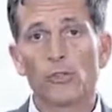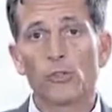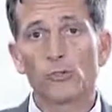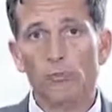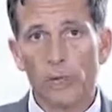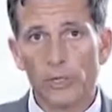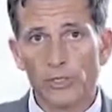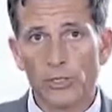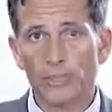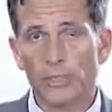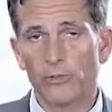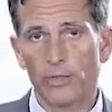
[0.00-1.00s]

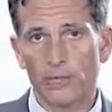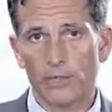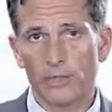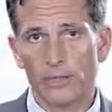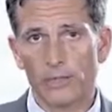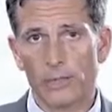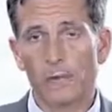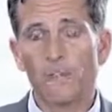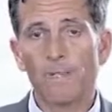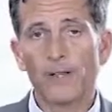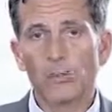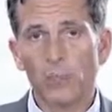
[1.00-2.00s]
duration matching or
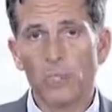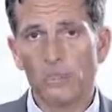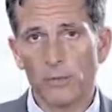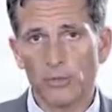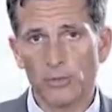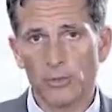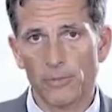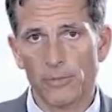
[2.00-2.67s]
factor exposure